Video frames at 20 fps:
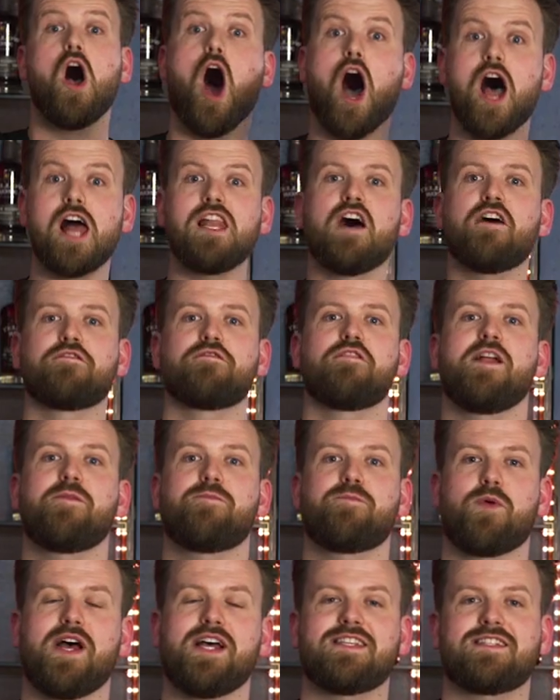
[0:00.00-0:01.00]
I love
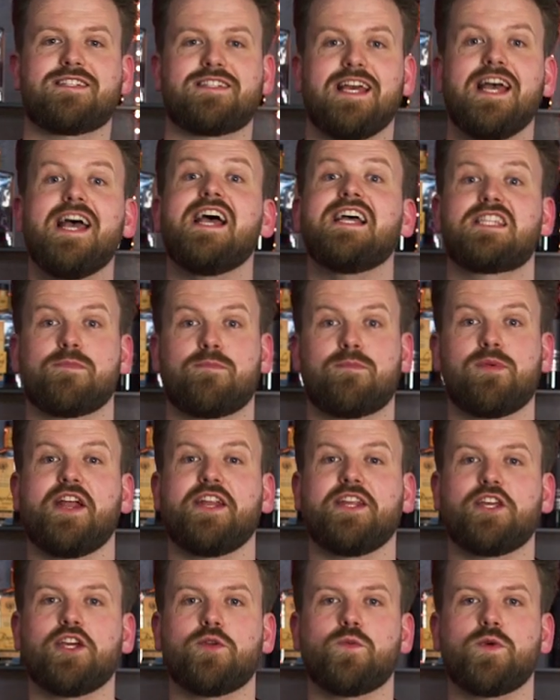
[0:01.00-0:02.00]
Redbreast. It's a
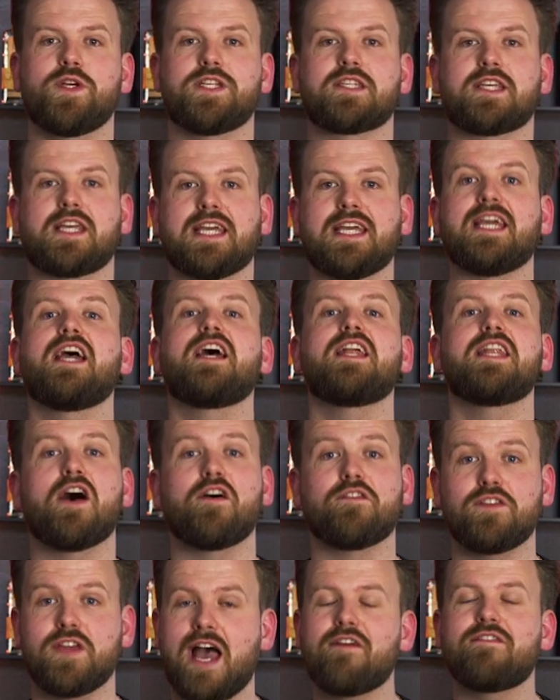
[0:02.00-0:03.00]
bloody good whiskey. Now,
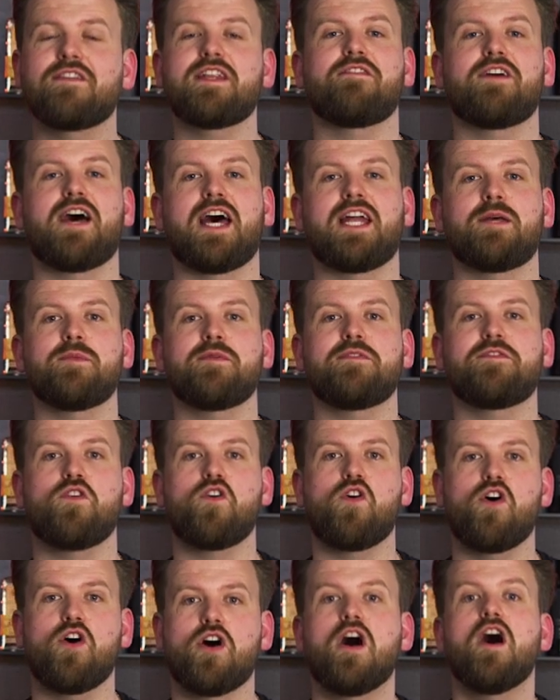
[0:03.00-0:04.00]
if you haven't ever had it
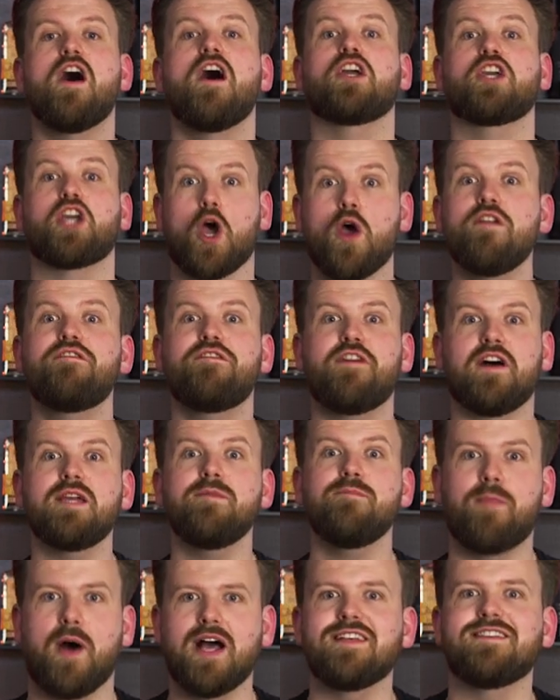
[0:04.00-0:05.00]
before, go and
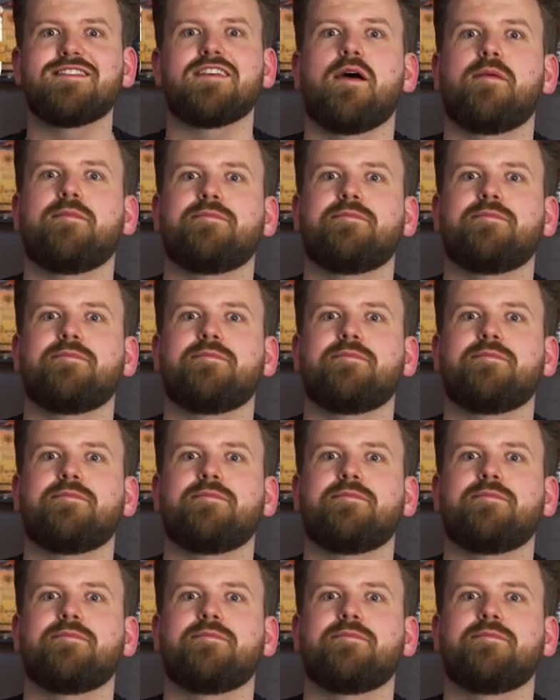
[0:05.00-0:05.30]
fucking buy some.